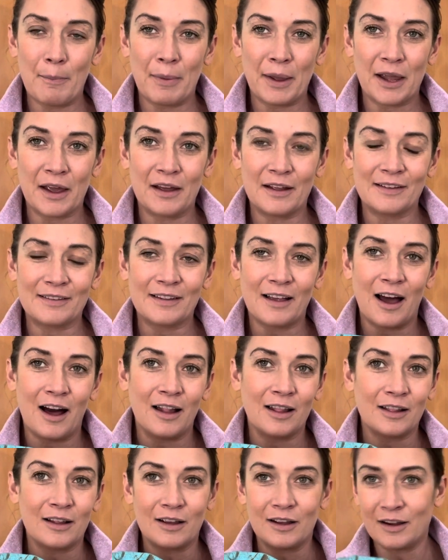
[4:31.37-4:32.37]
because
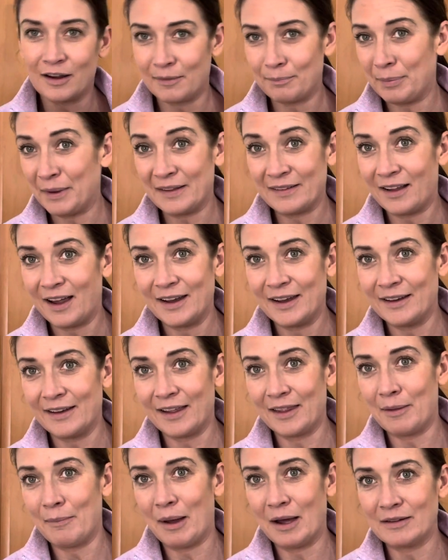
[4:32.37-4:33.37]
I'll be sliding
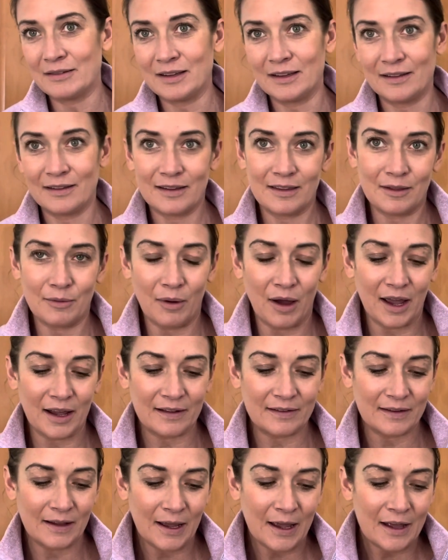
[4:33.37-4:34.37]
down the mountains
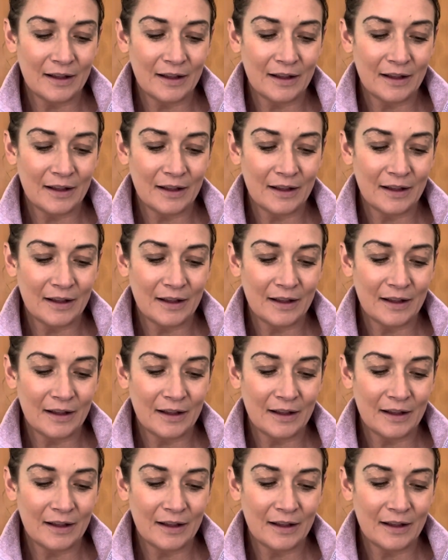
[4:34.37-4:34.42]
otherwise.